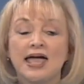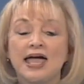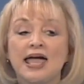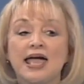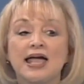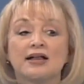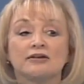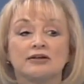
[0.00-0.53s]

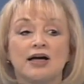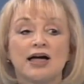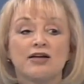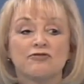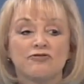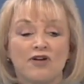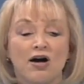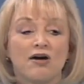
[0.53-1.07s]
a
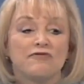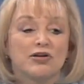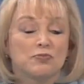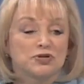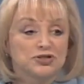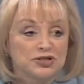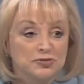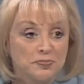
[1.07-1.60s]
life of, it
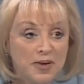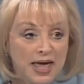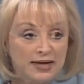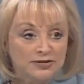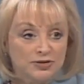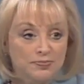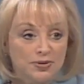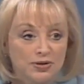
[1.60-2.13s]
was
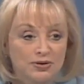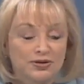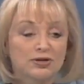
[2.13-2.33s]
dependable,